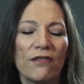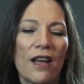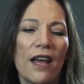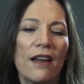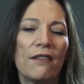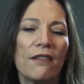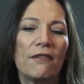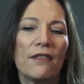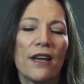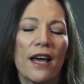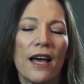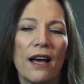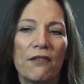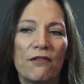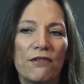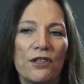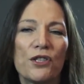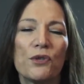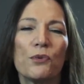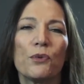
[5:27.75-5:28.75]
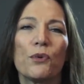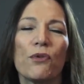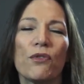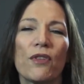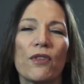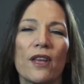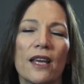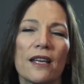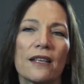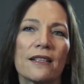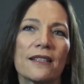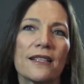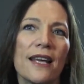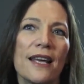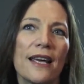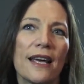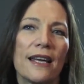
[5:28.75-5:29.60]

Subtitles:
and visual things,